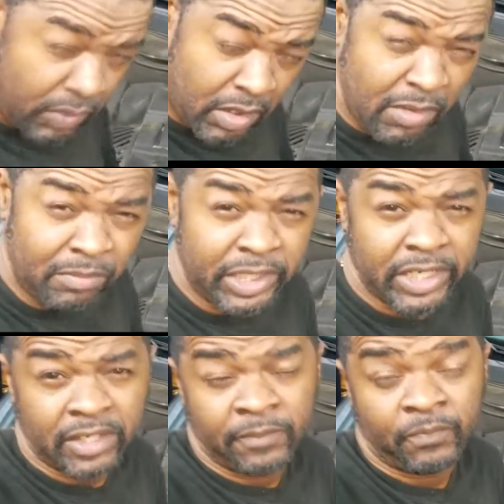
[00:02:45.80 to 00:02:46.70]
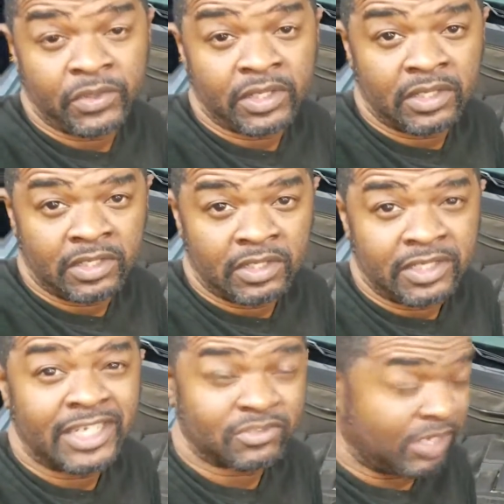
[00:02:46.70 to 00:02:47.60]
But
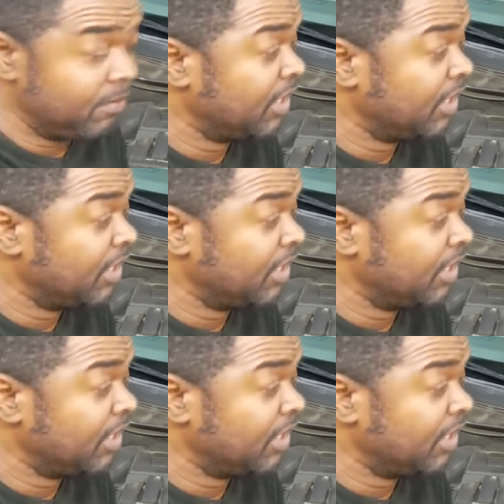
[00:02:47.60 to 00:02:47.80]
that's right, man.